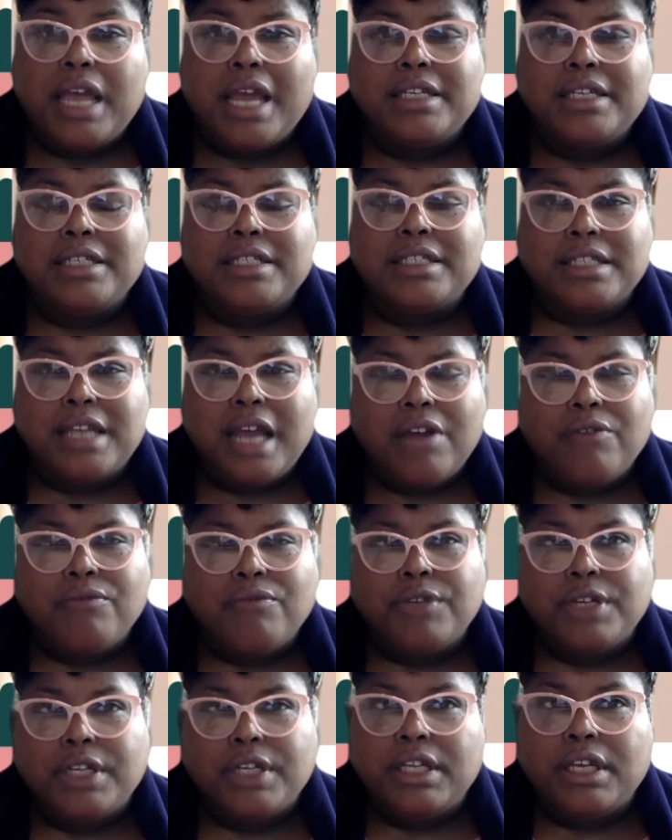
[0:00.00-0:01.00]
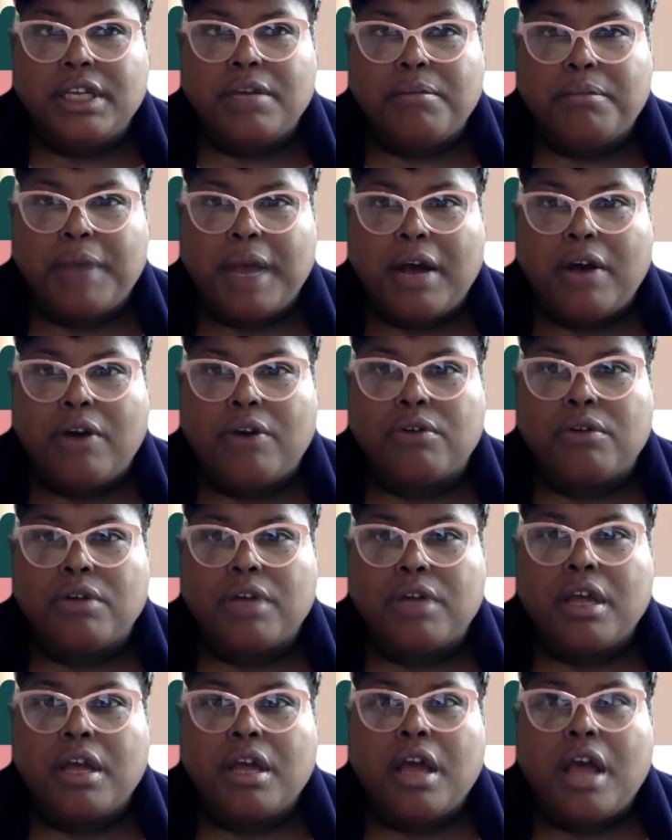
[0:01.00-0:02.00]
And it's not really about
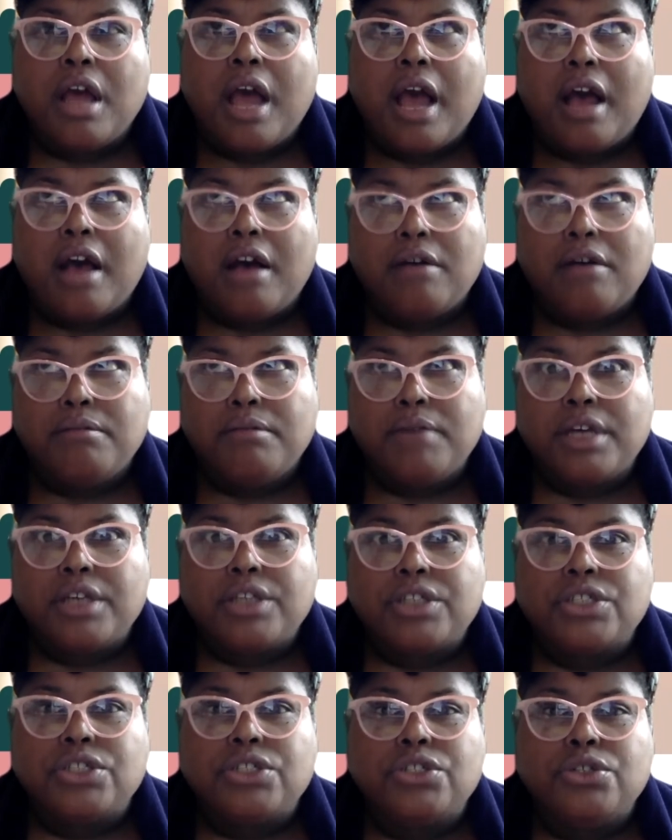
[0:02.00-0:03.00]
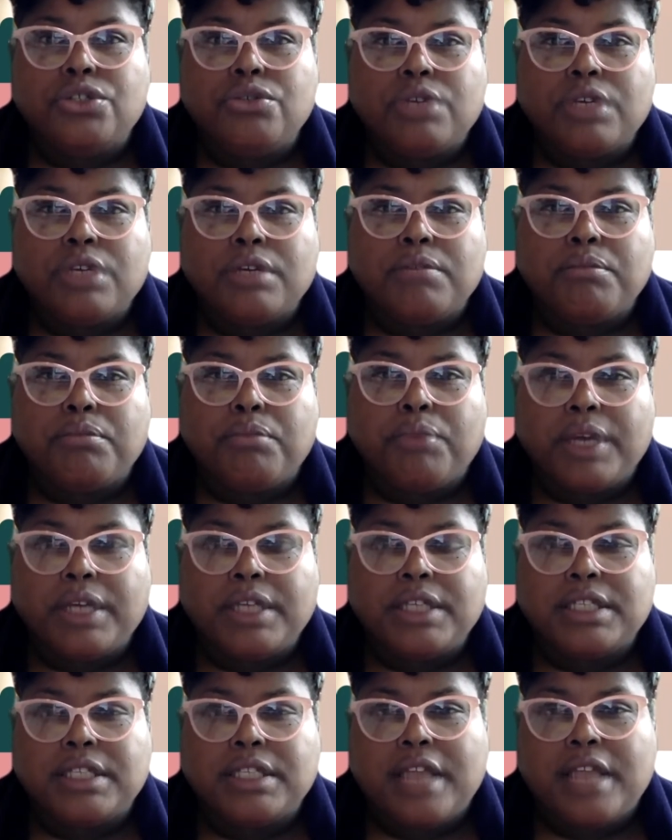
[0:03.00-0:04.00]
how much you can bring
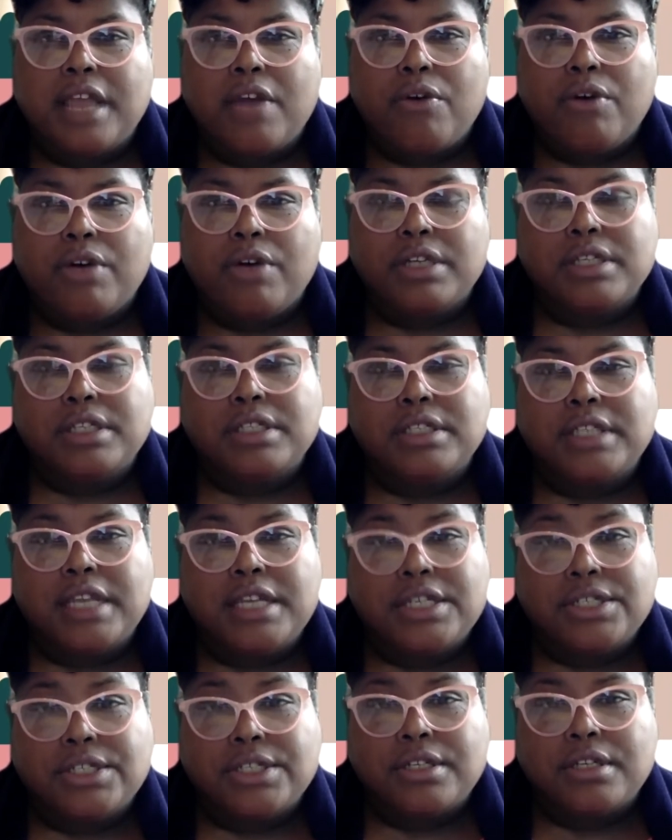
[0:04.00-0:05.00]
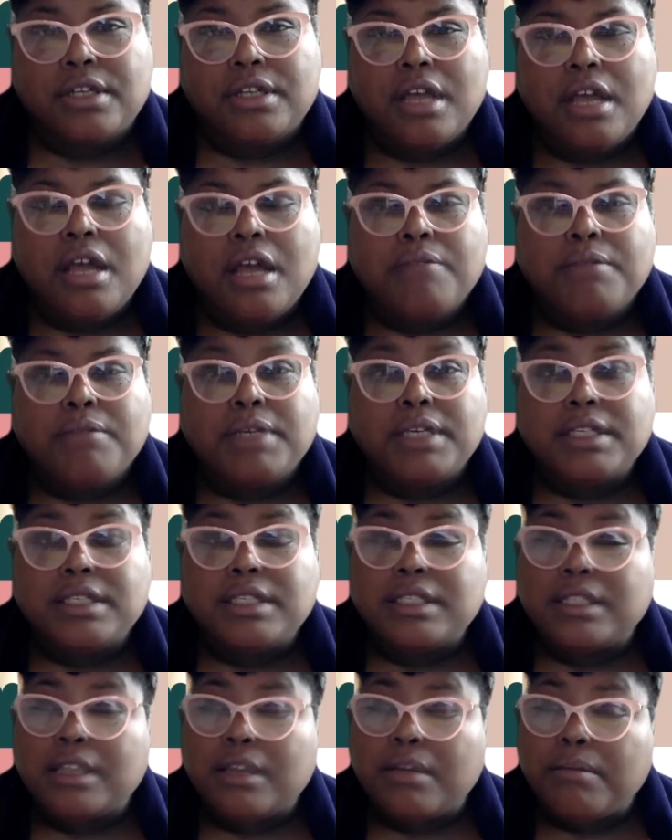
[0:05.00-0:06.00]
to that organization,
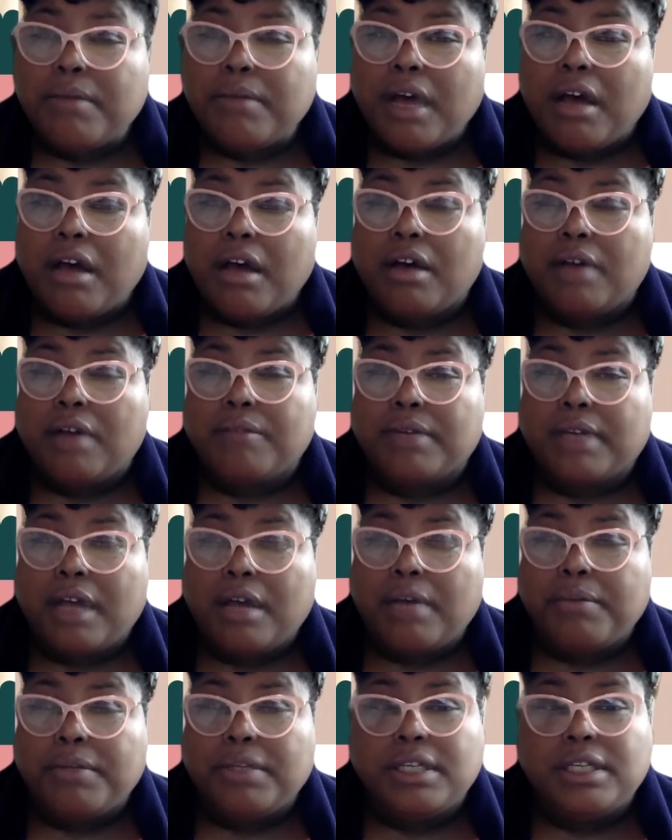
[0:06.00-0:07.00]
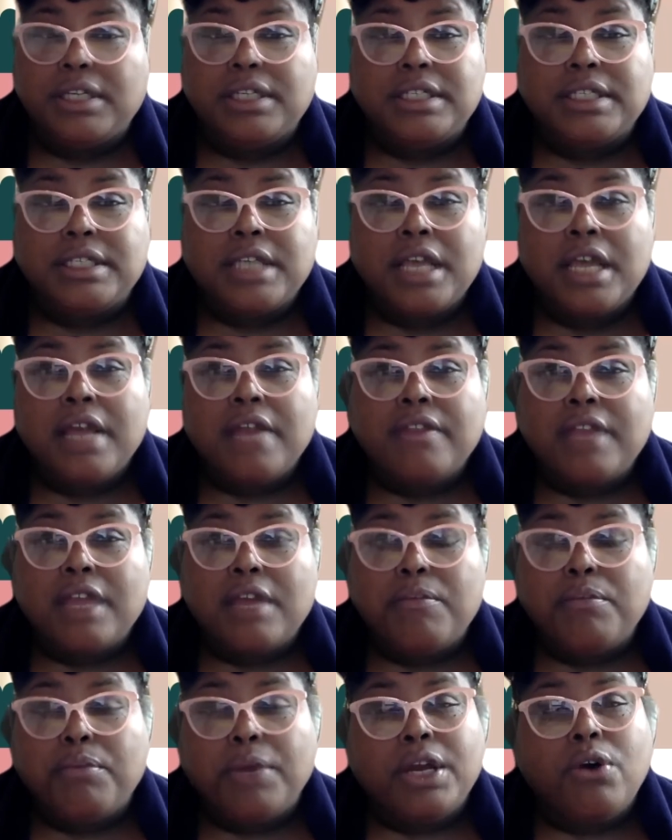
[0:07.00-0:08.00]
because some companies, they
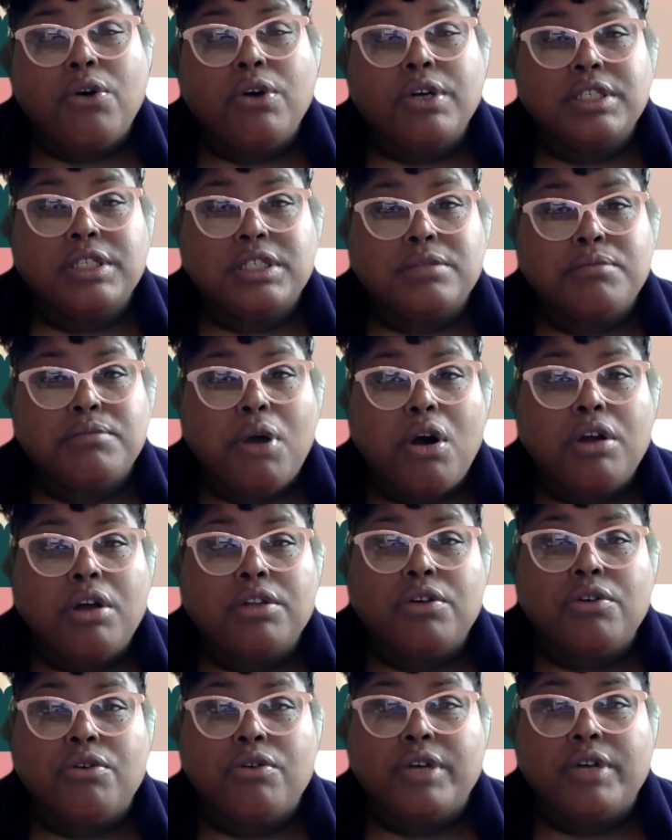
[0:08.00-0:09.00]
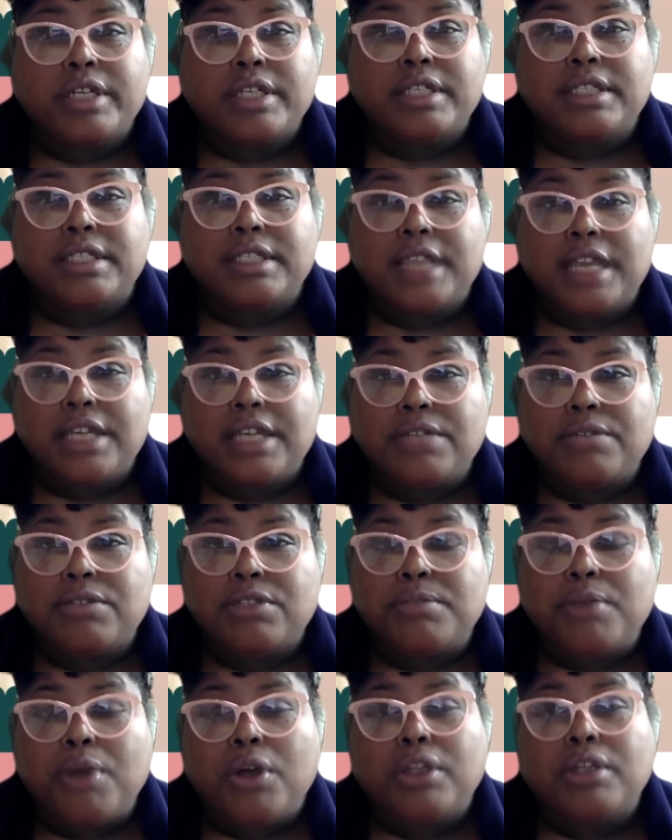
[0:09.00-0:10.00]
bring on smaller organizations,
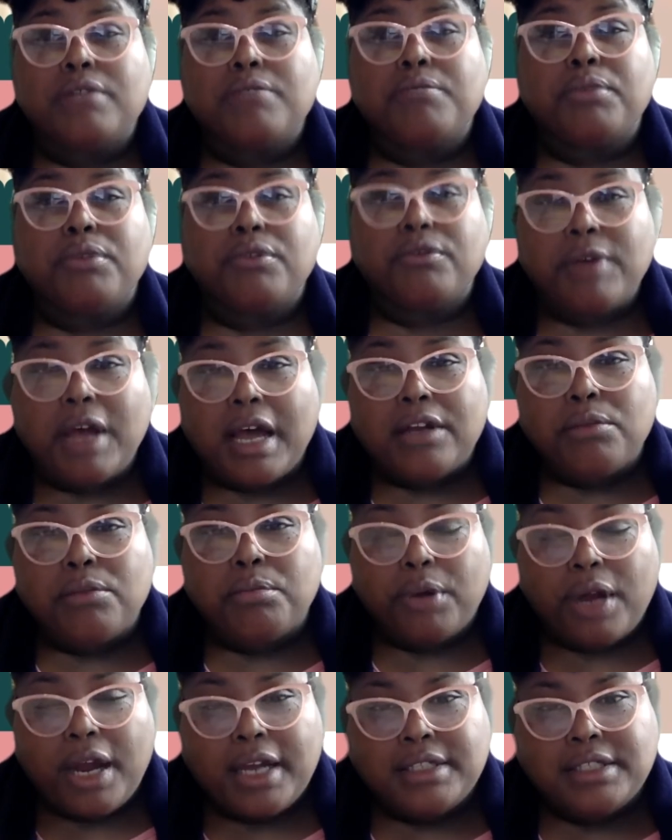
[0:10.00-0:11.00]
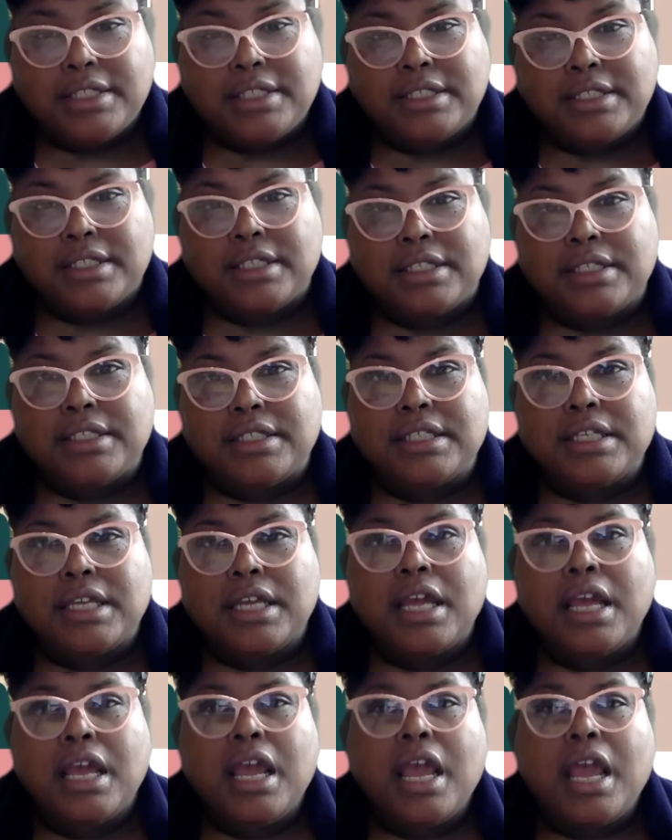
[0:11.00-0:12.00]
smaller provider practices,
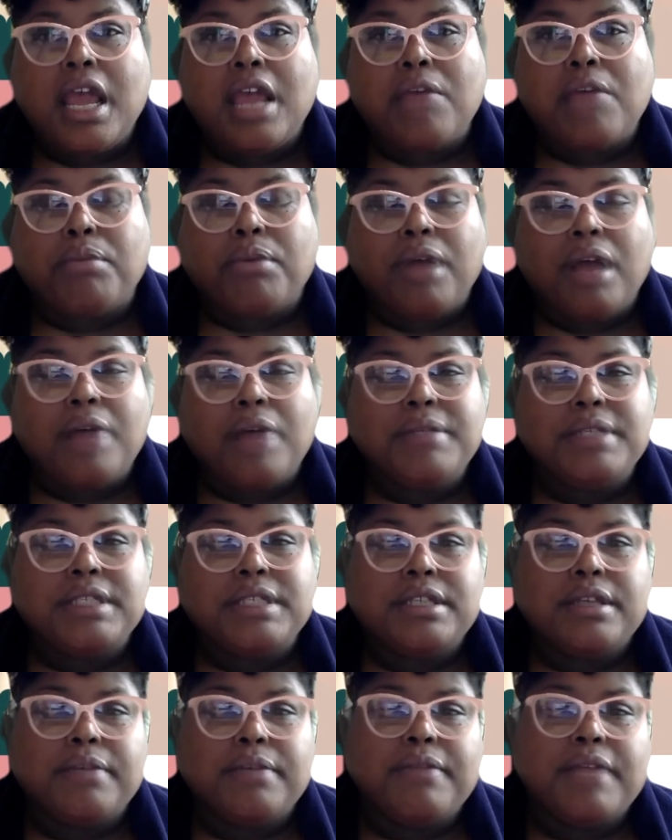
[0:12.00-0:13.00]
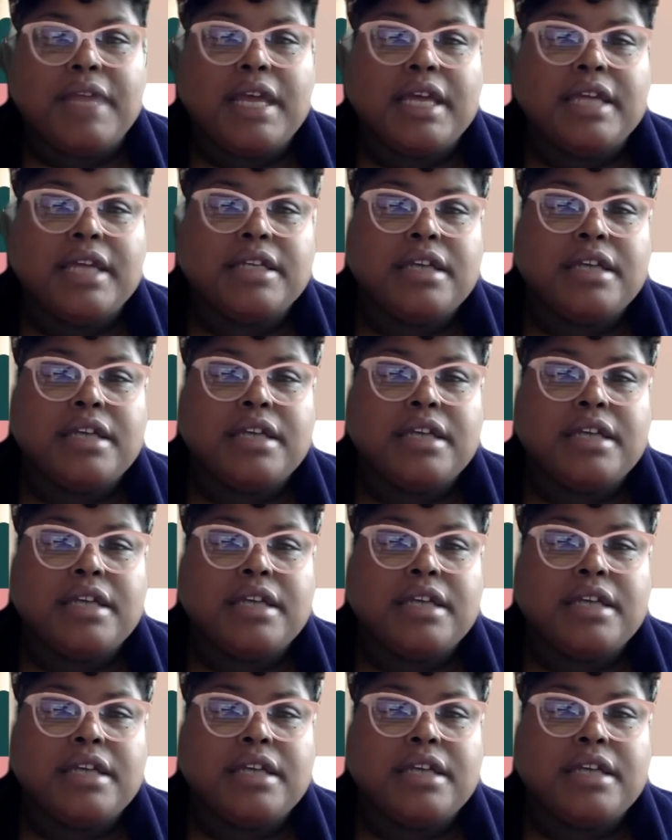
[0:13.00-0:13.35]
and promise them that